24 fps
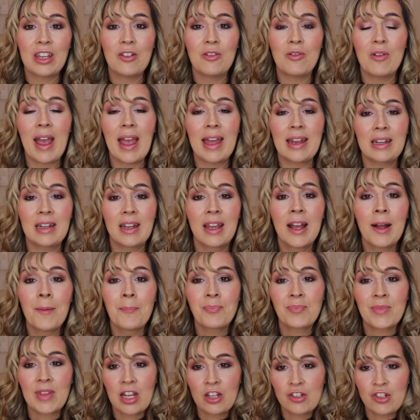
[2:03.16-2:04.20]
you and
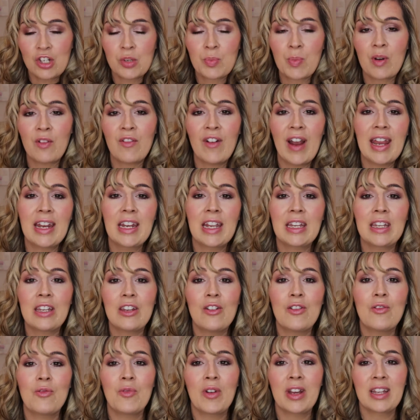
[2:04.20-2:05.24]
just providing
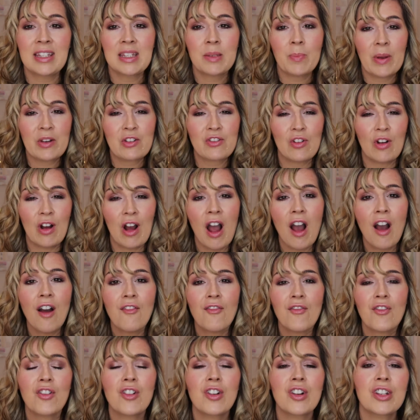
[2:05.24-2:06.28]
you with special
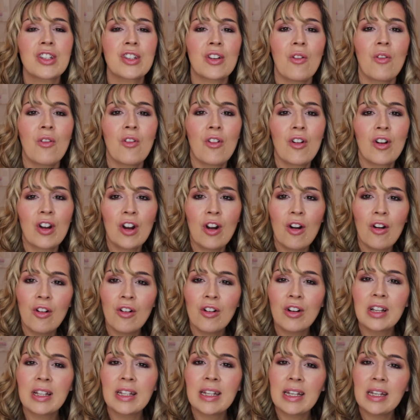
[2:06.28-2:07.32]
offers or
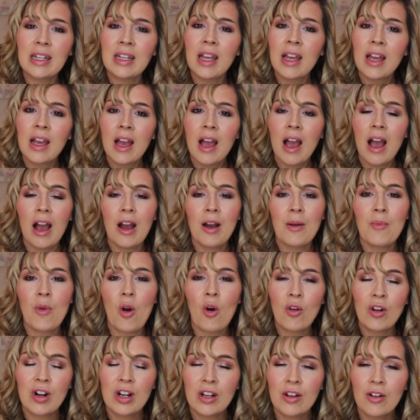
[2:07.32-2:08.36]
early
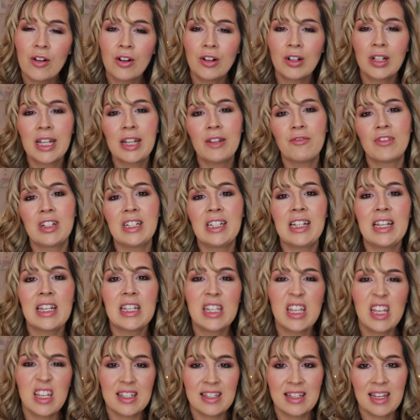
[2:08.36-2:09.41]

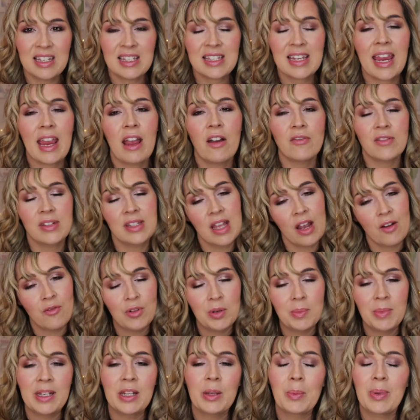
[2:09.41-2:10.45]
releases, discounts. That
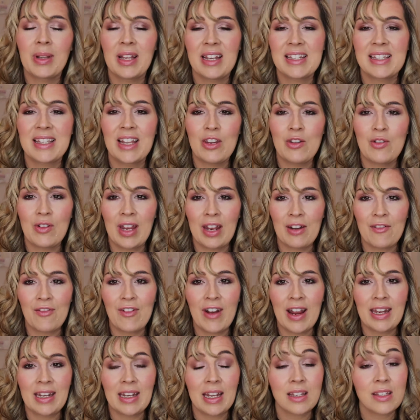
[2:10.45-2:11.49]
would be the place that you can
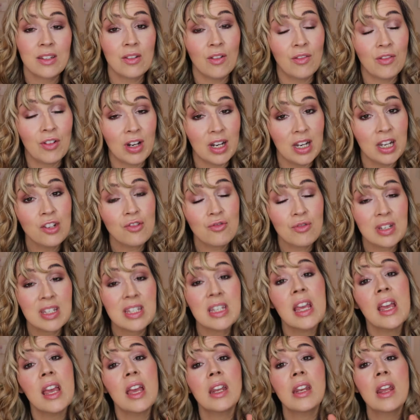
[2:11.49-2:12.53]
find that. So if you're
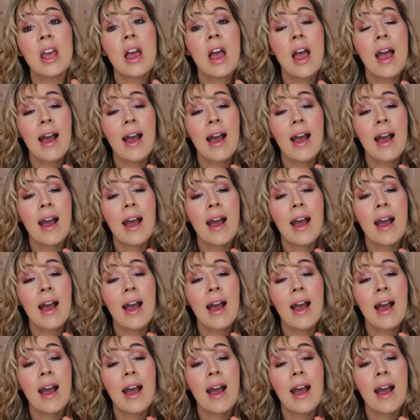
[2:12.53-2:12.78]
interested,